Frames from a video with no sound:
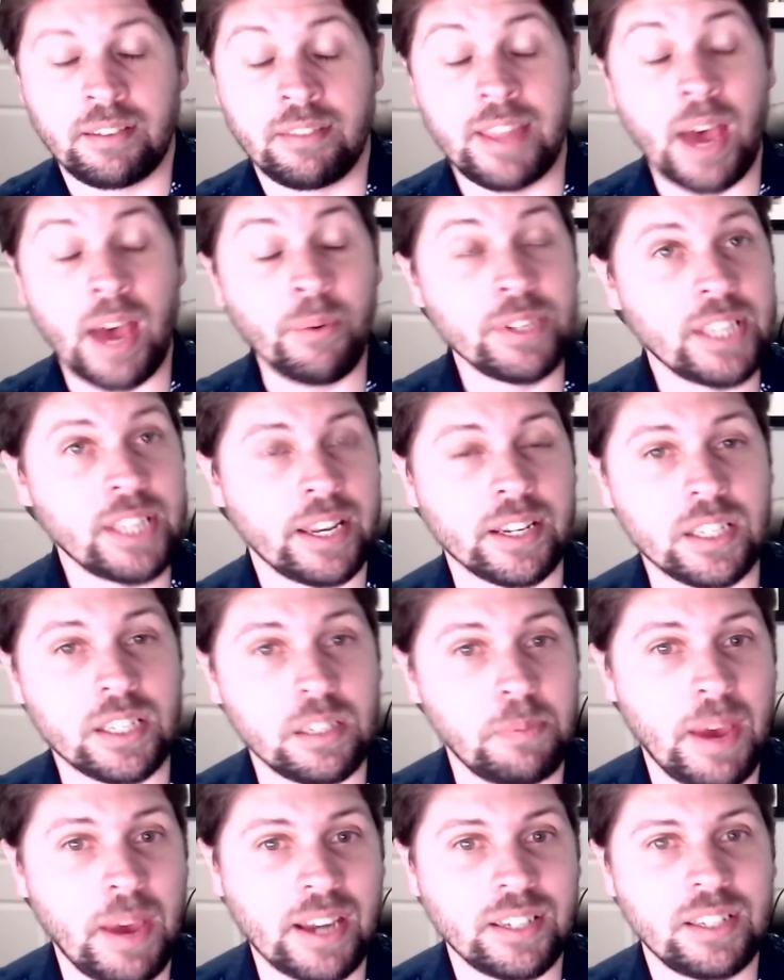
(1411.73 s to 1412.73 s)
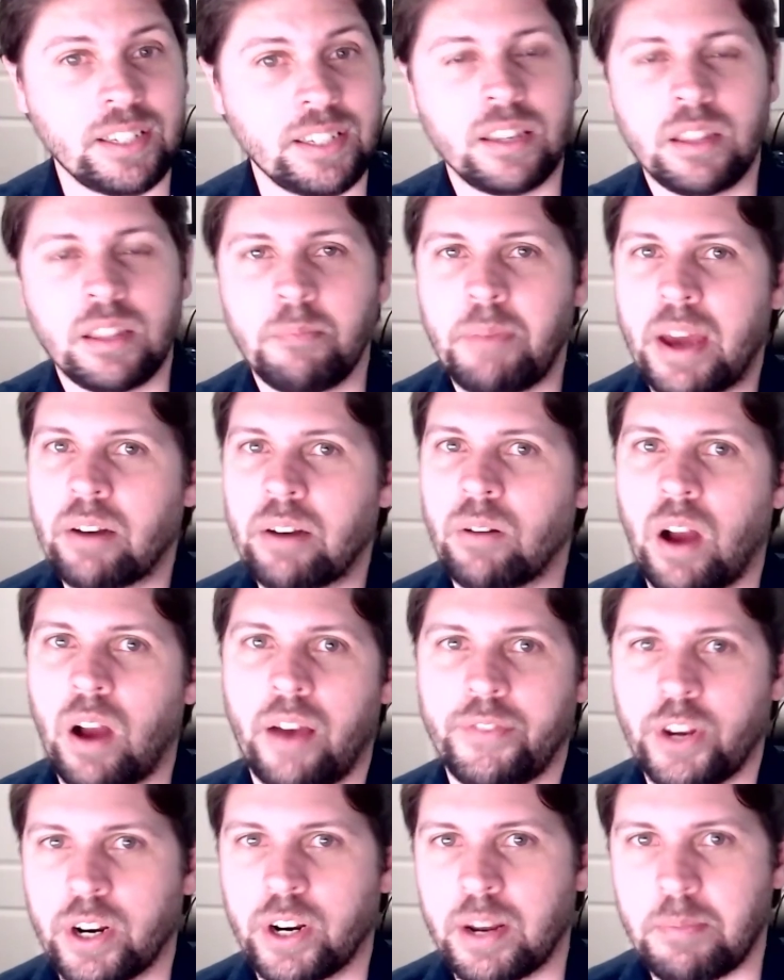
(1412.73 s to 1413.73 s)
that was unexpected, the better off
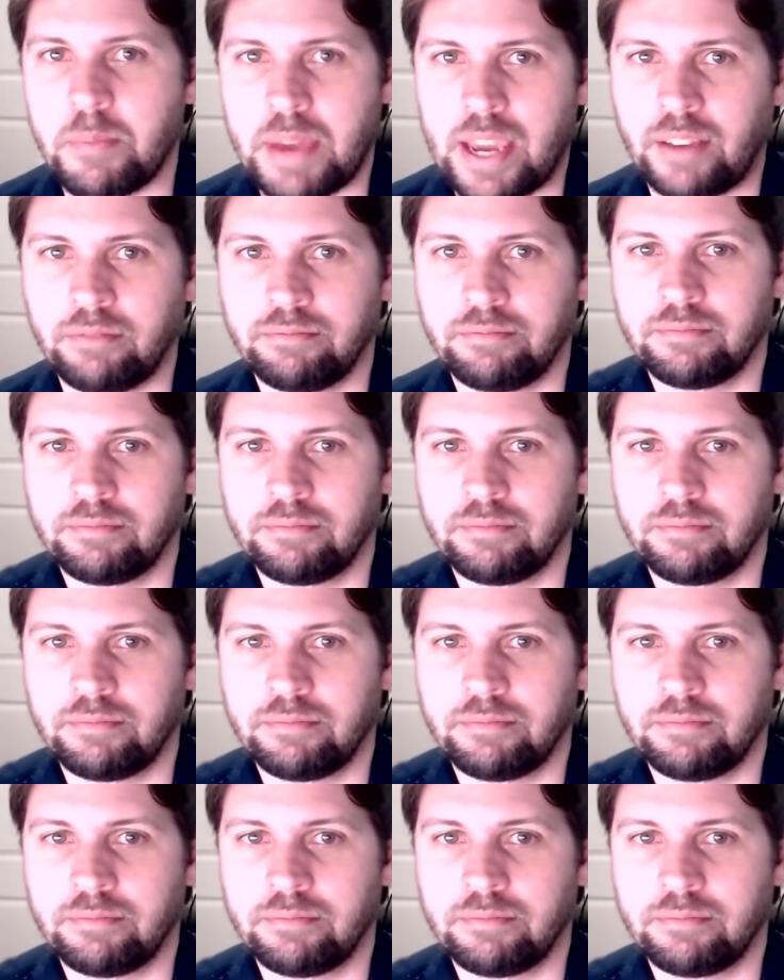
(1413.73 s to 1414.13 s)
you're going to be.